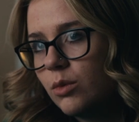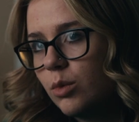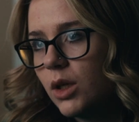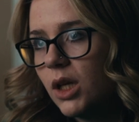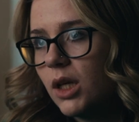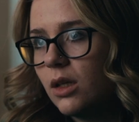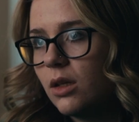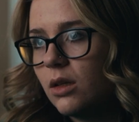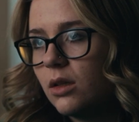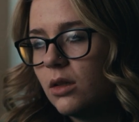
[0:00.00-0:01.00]

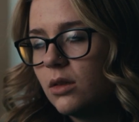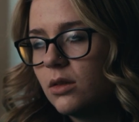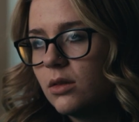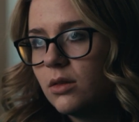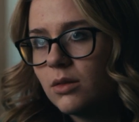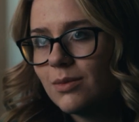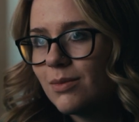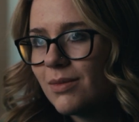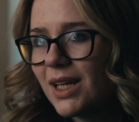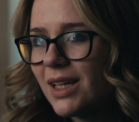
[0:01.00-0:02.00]
when
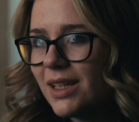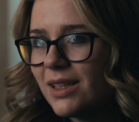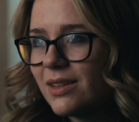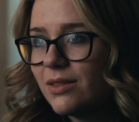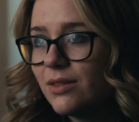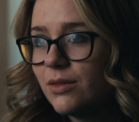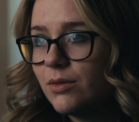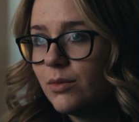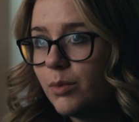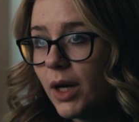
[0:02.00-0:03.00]
my
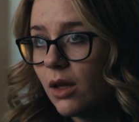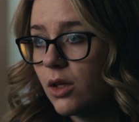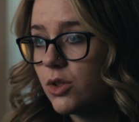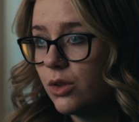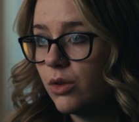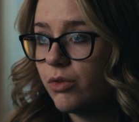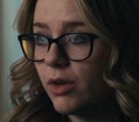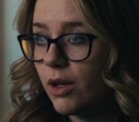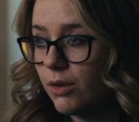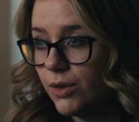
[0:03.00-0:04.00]
biological
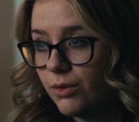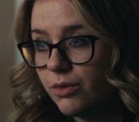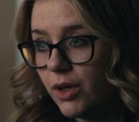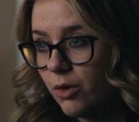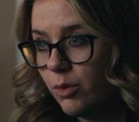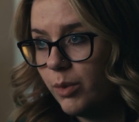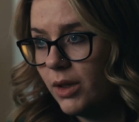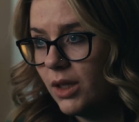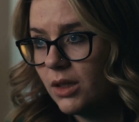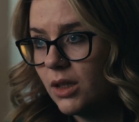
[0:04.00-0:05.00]
father found
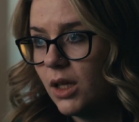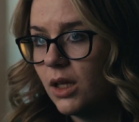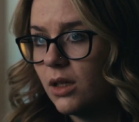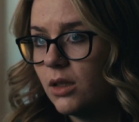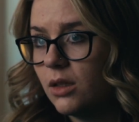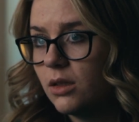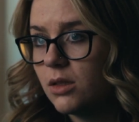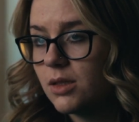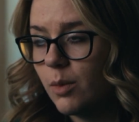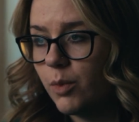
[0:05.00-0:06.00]
me and
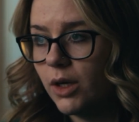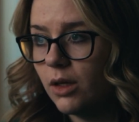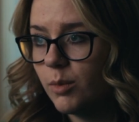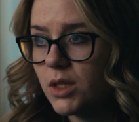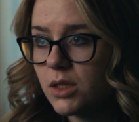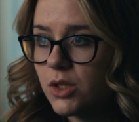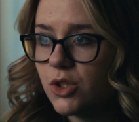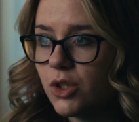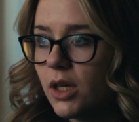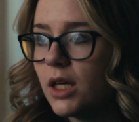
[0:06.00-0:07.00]
separated my
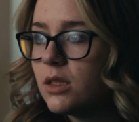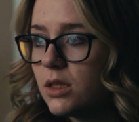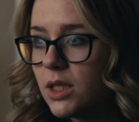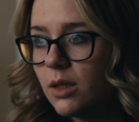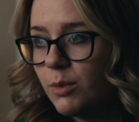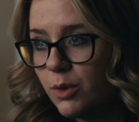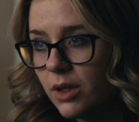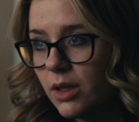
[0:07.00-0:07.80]
sister and I to take me with